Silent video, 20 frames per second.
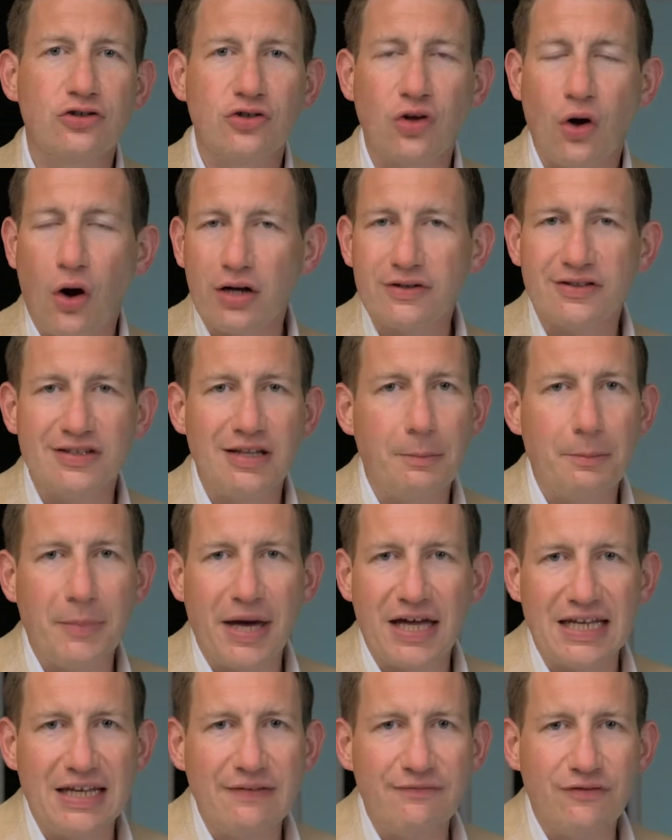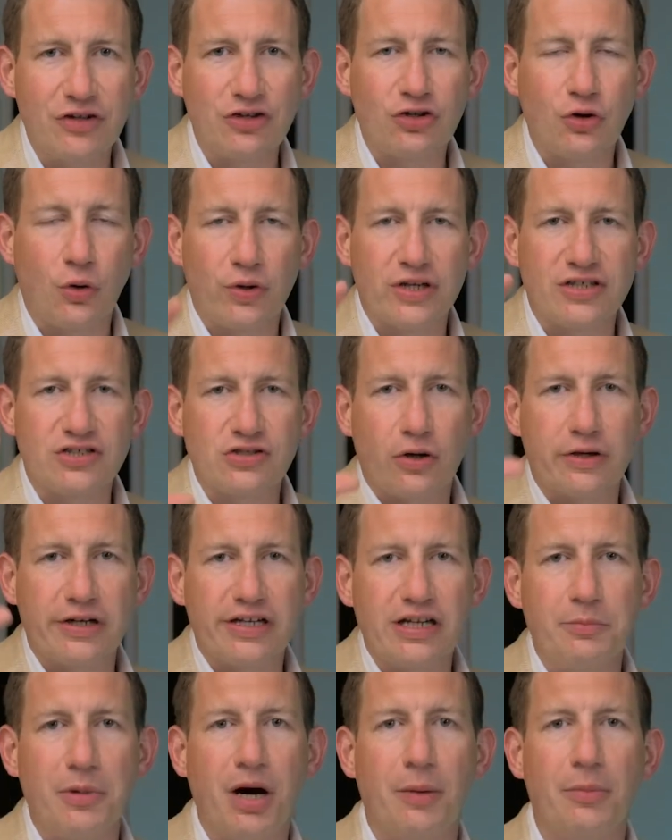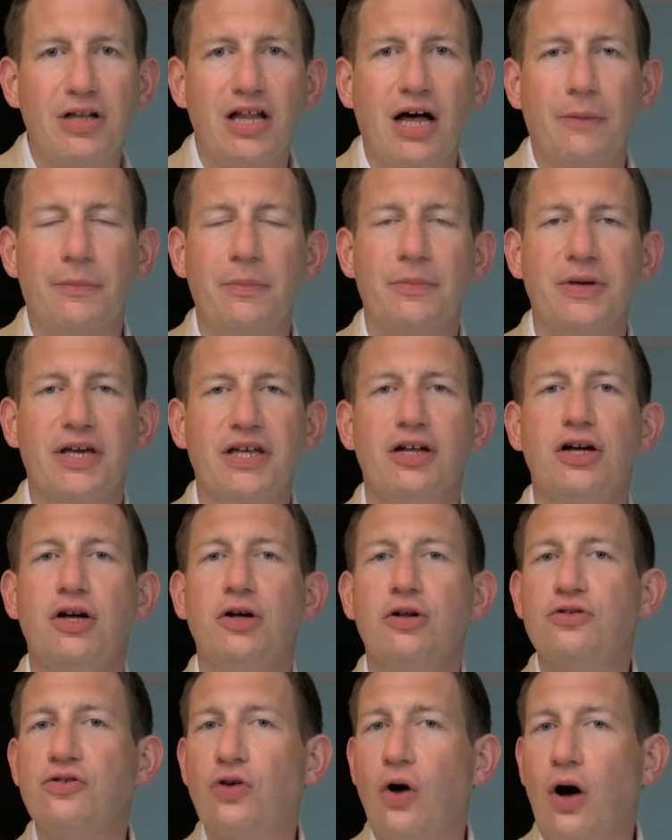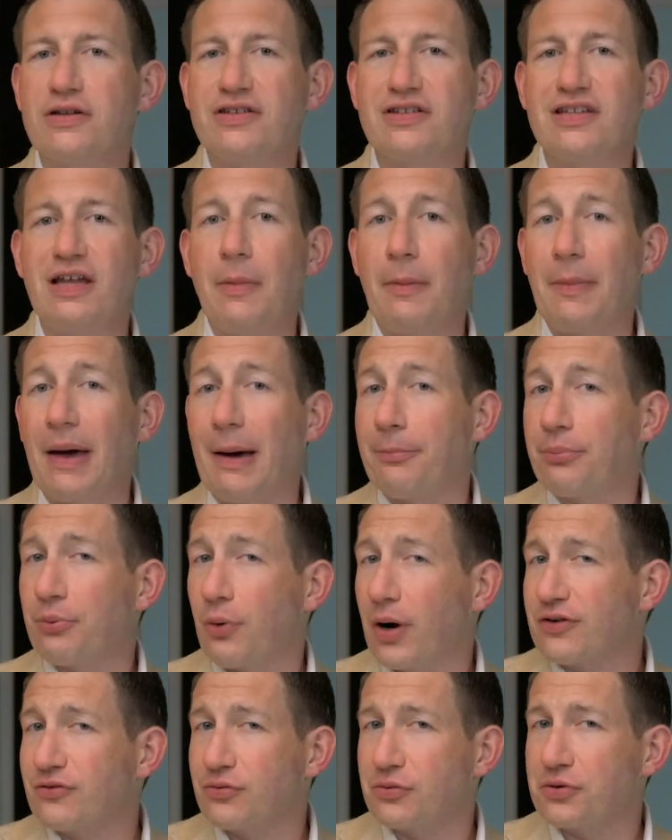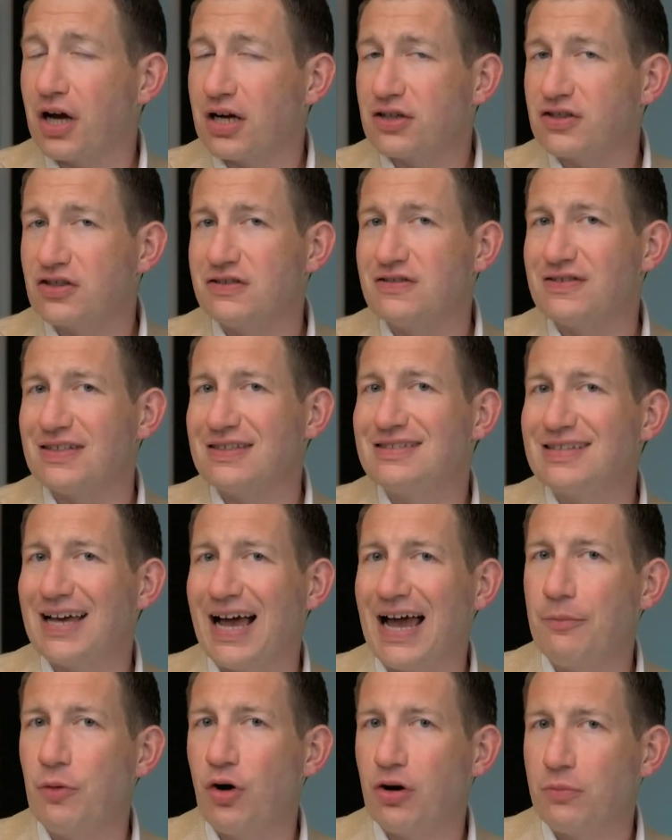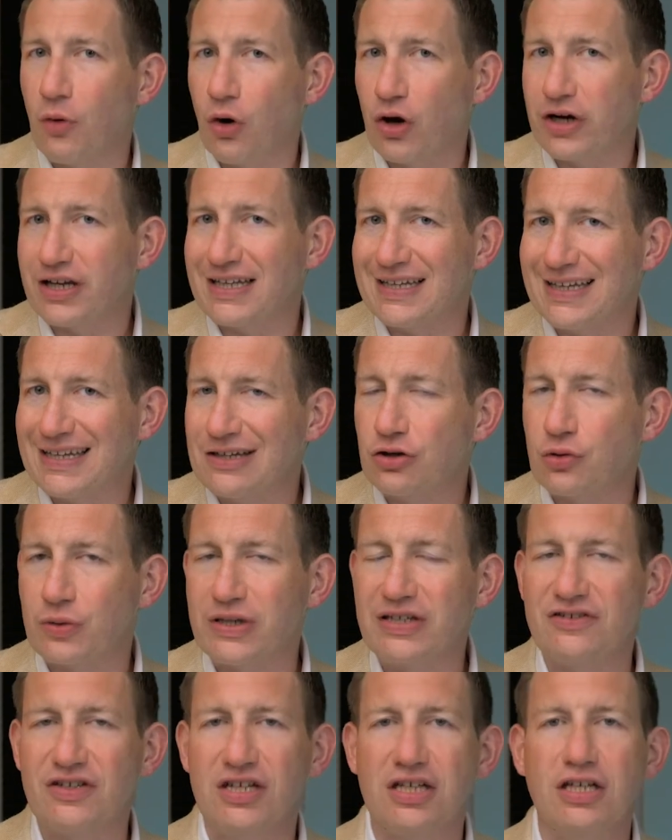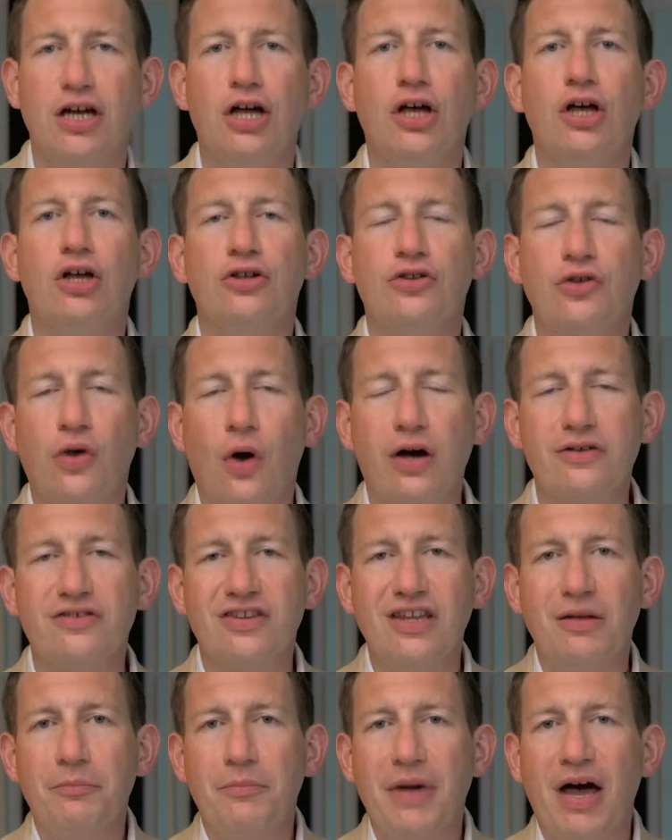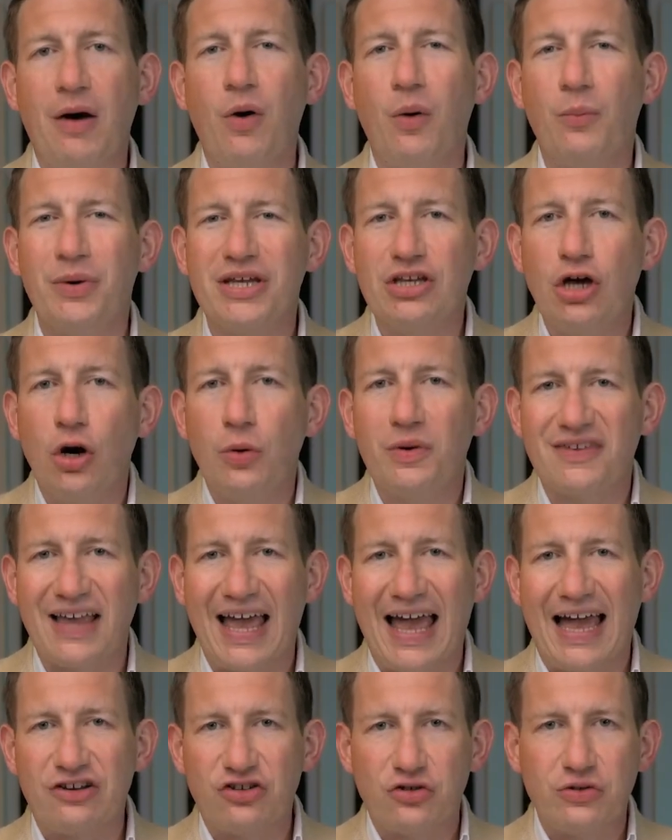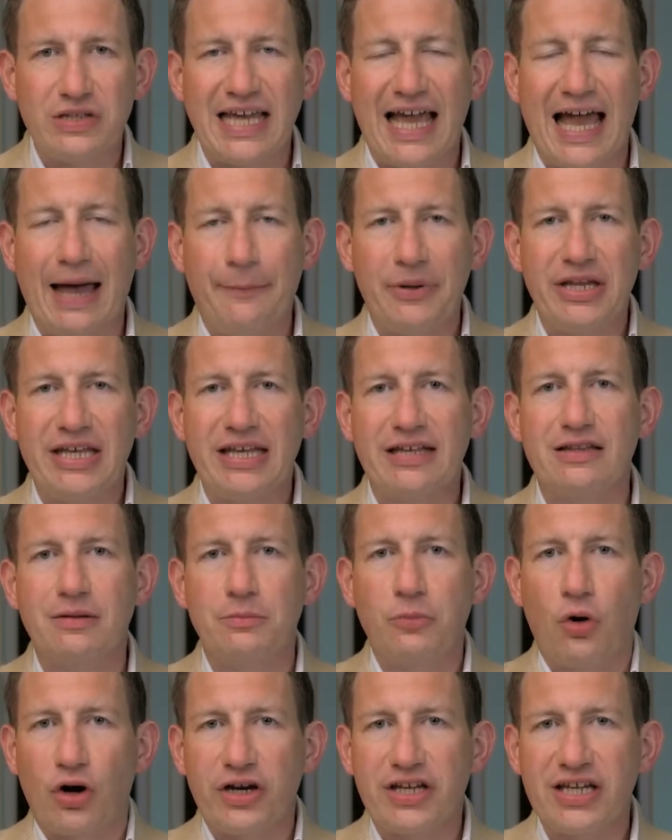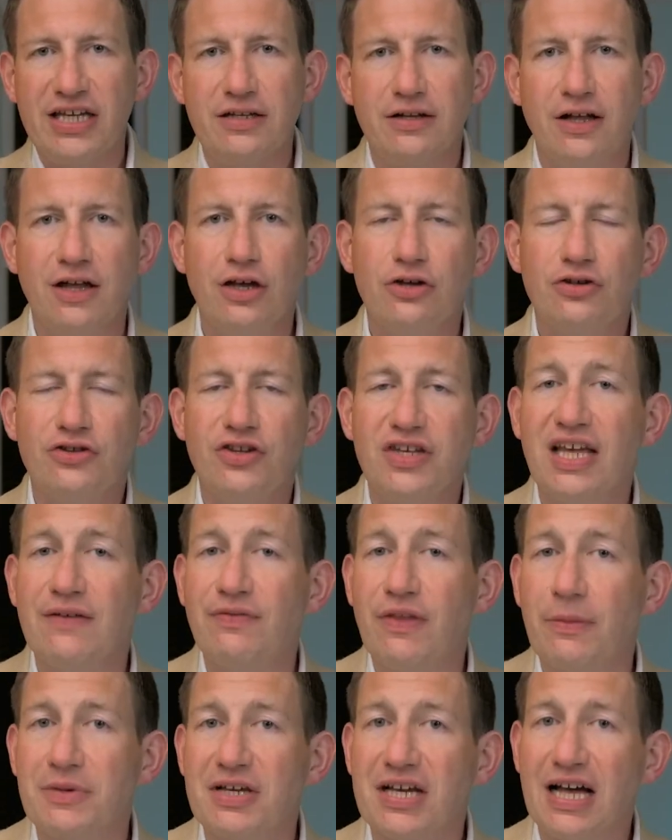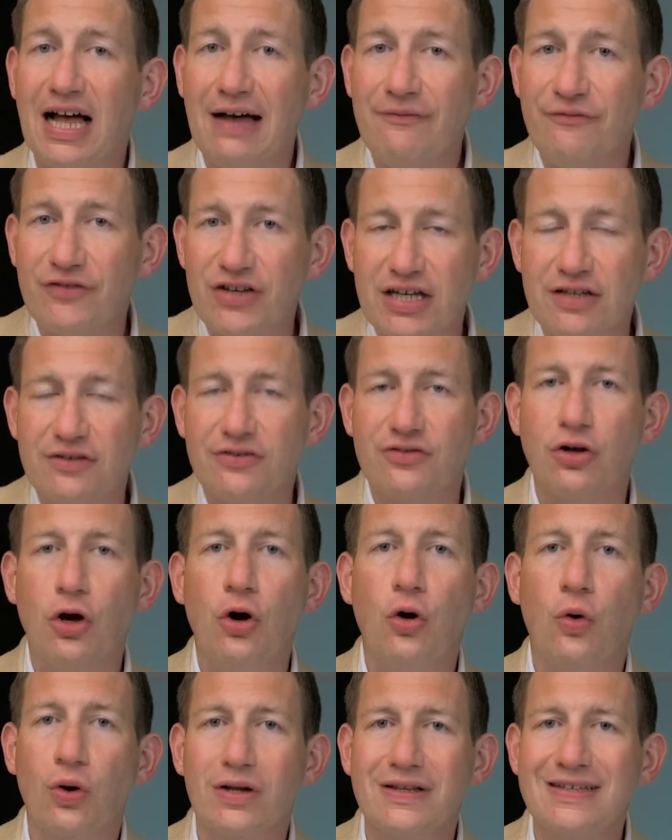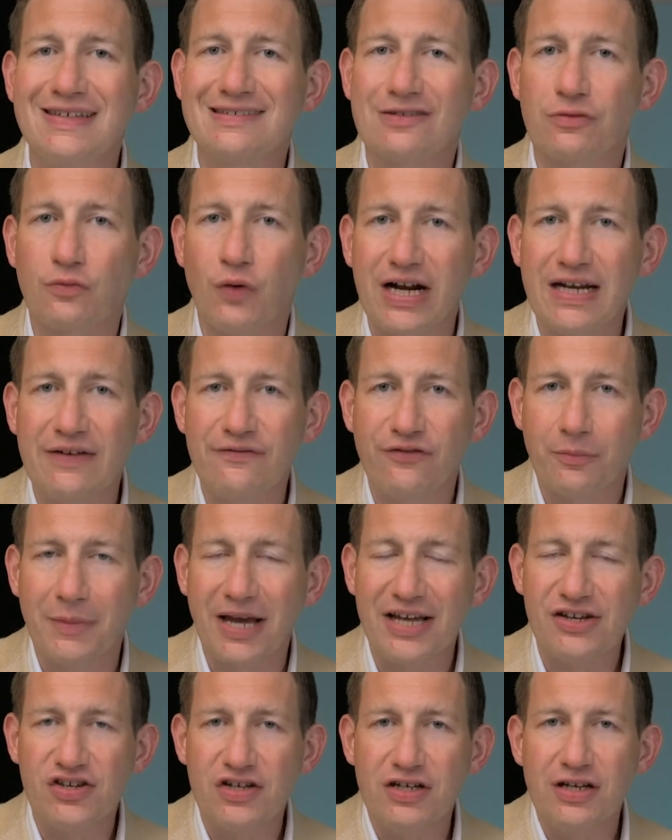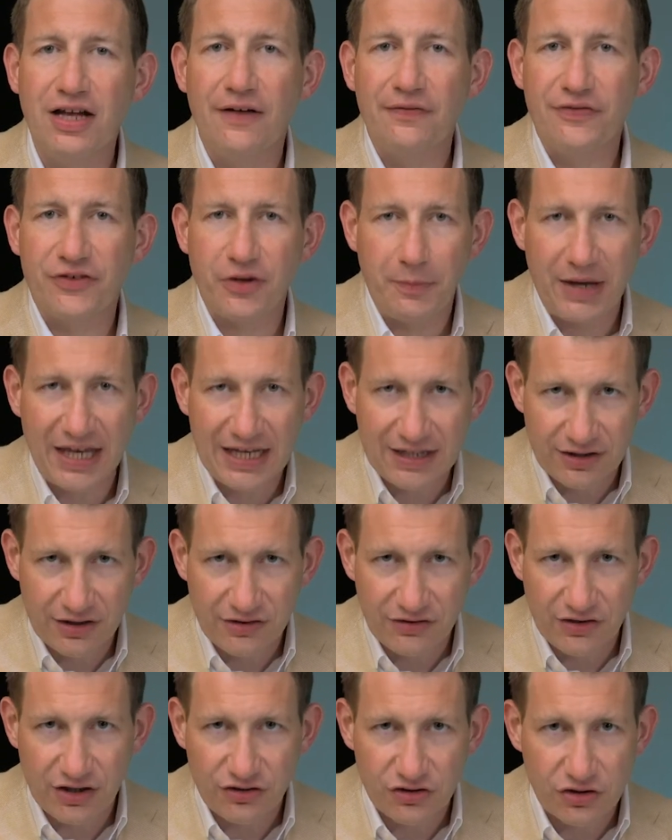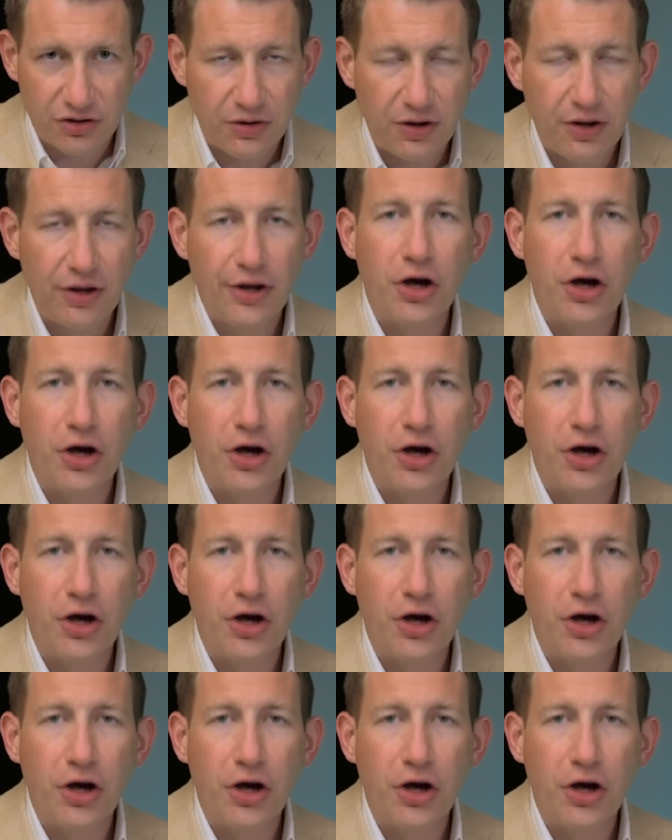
Talk to them about inventory starting to bubble up a bit. Talk to them about price reductions and time on market increasing. Talk to them about what we know is actually happening in the market to give them confidence, or at least the right information to make a decision.